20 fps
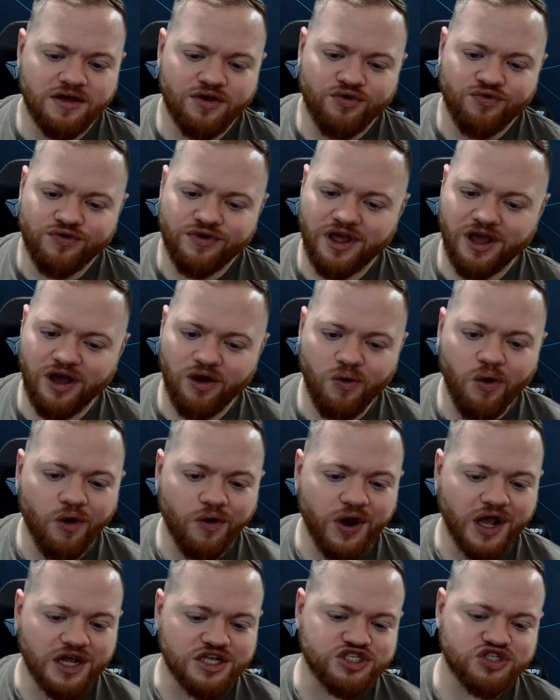Now, our
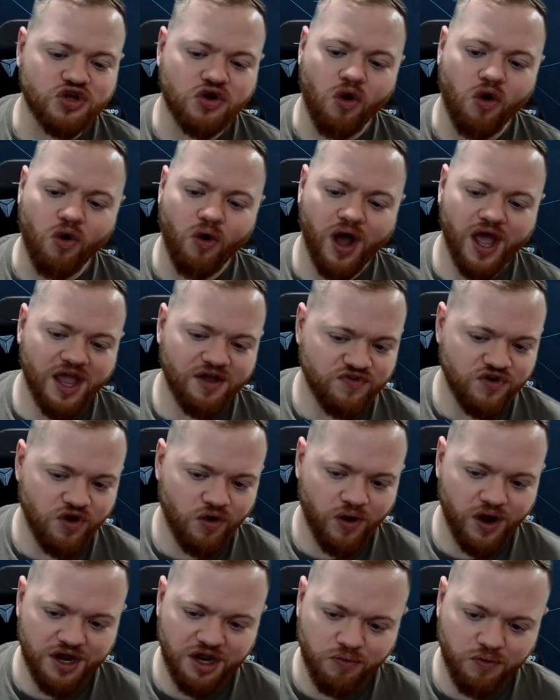next goal, I have no
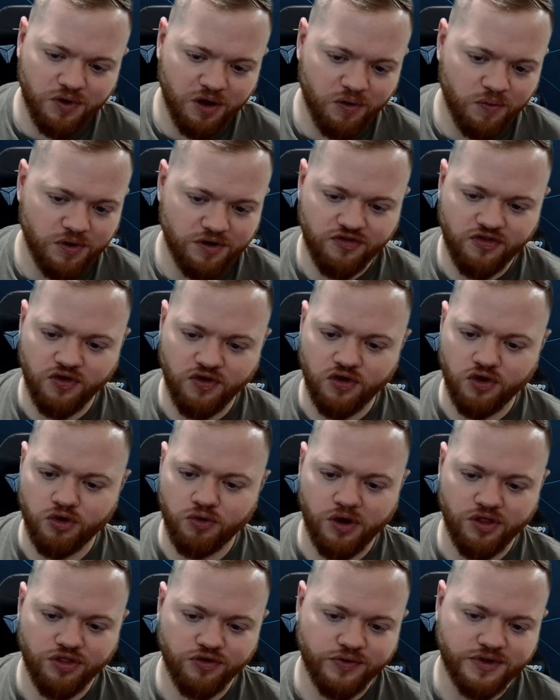idea what I want to do,
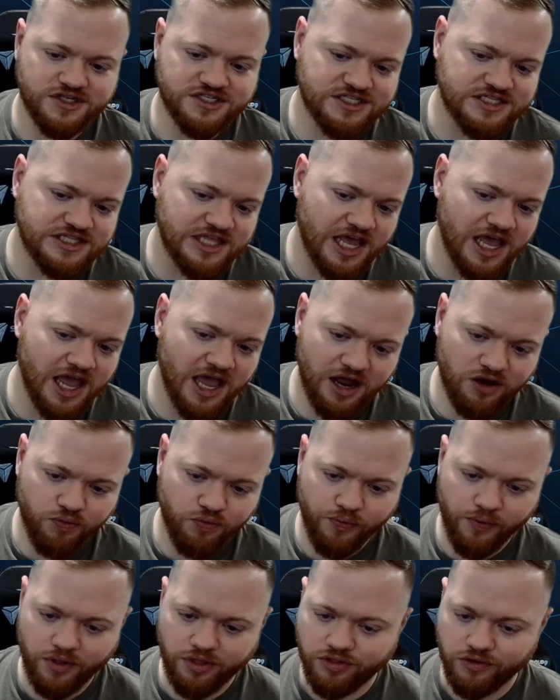whether it's Thad,
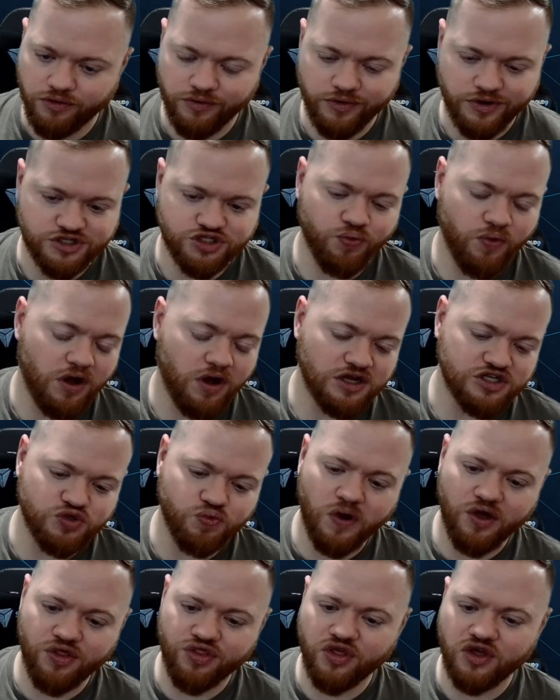whether it's
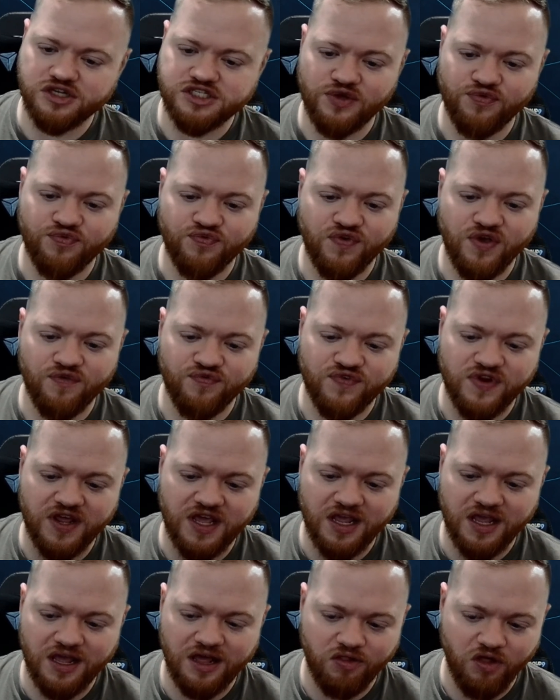Roswitha to
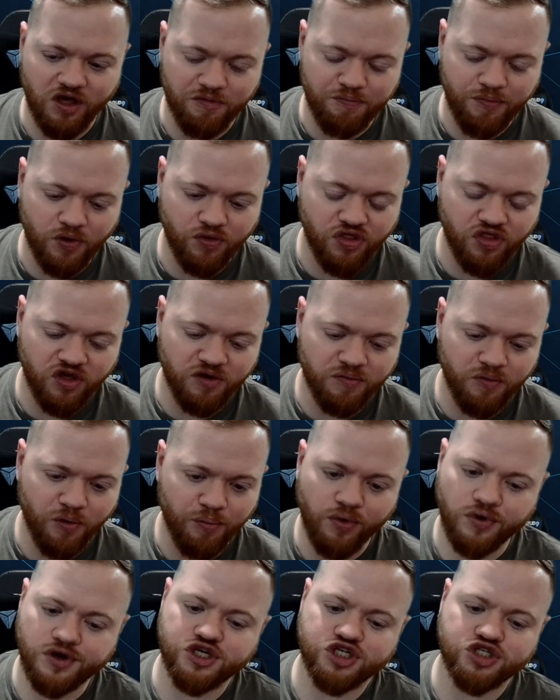50, like both of them are
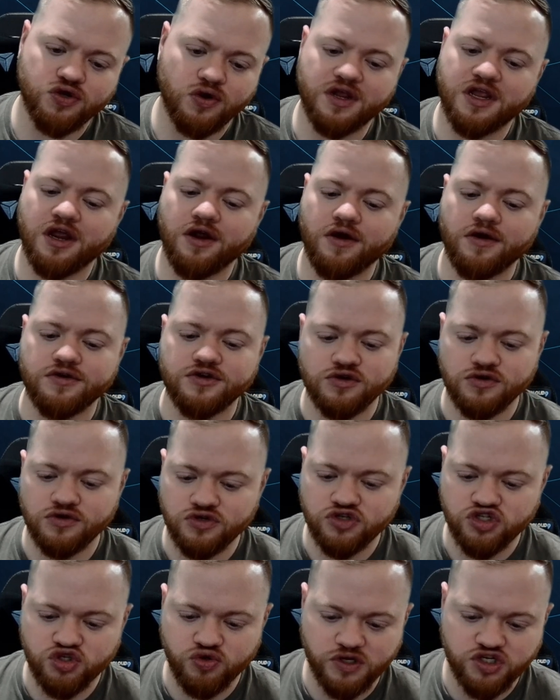pretty strong
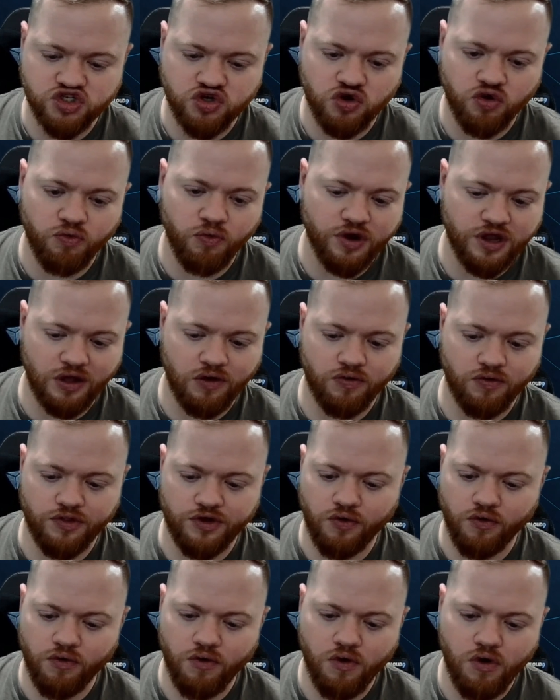characters. Do I start working on the
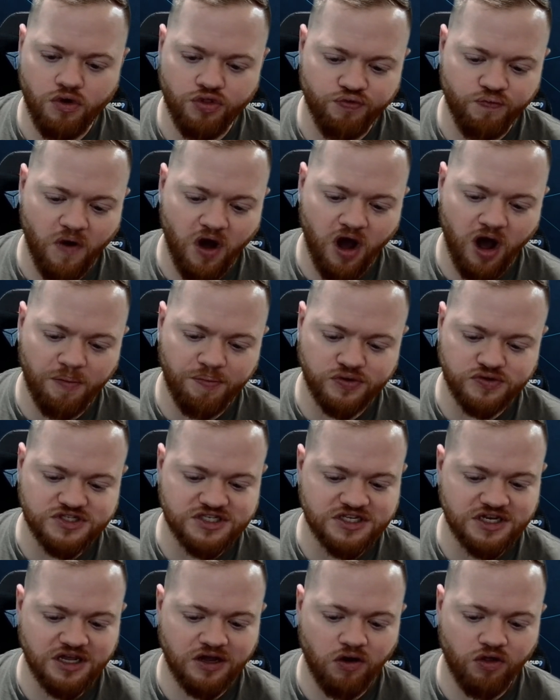Norothrop, who's
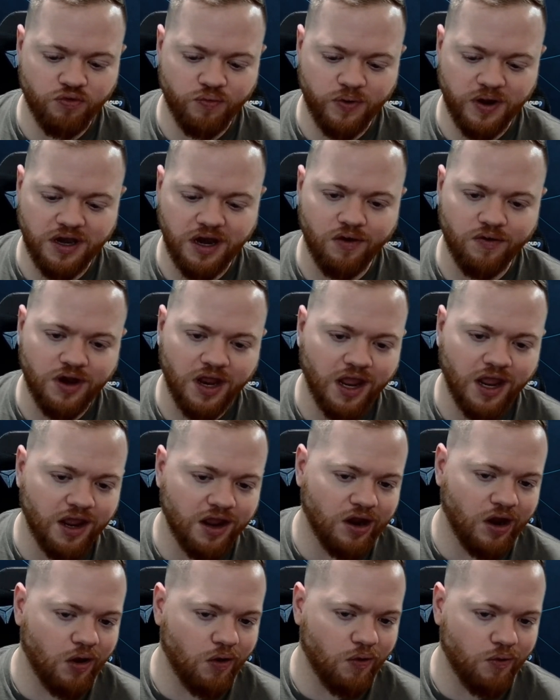sitting all the way down
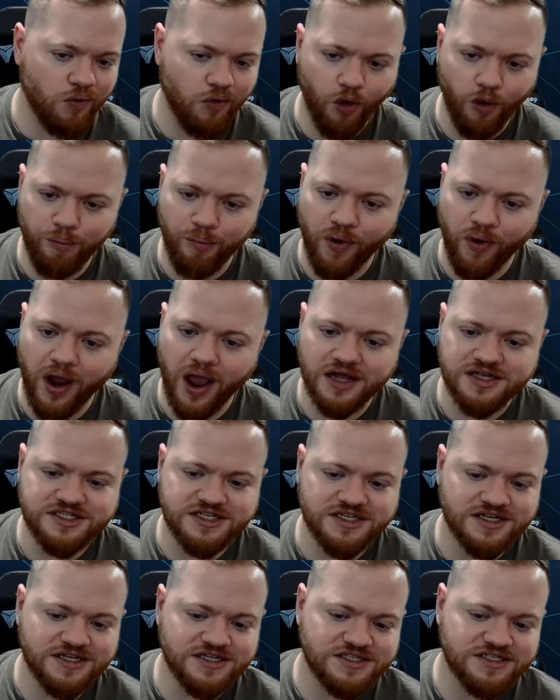here, or
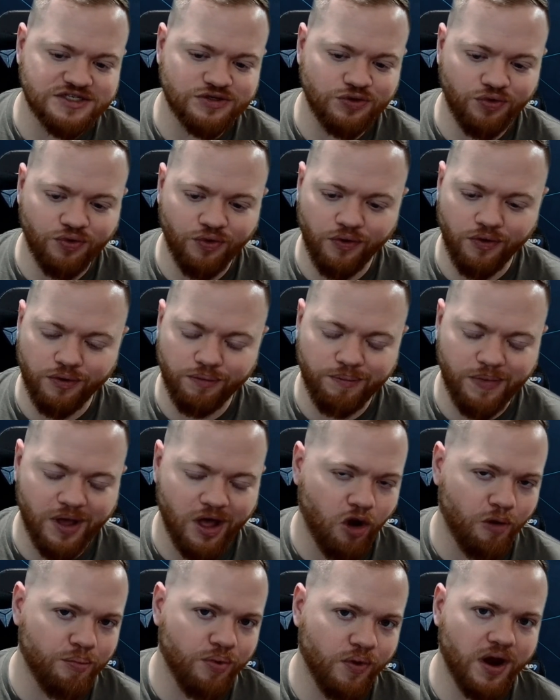Braxis, or
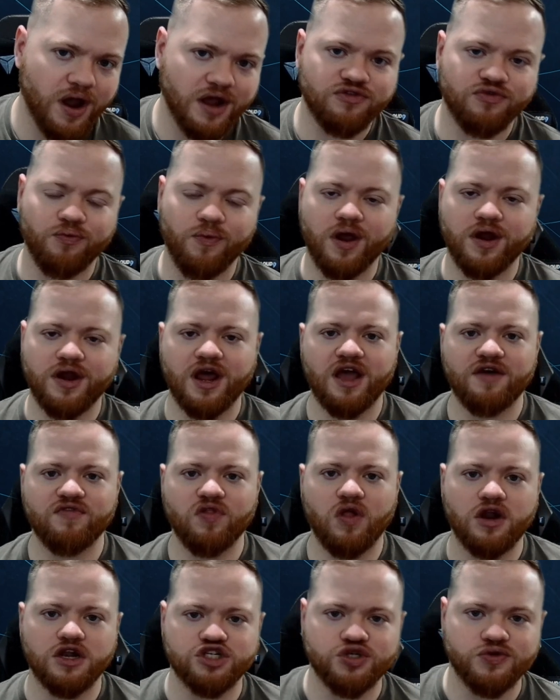Helbrecht, right? I have a
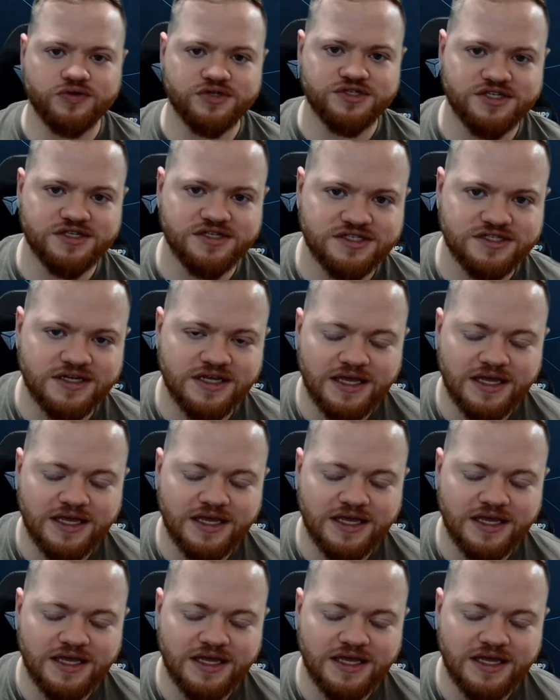lot of choices.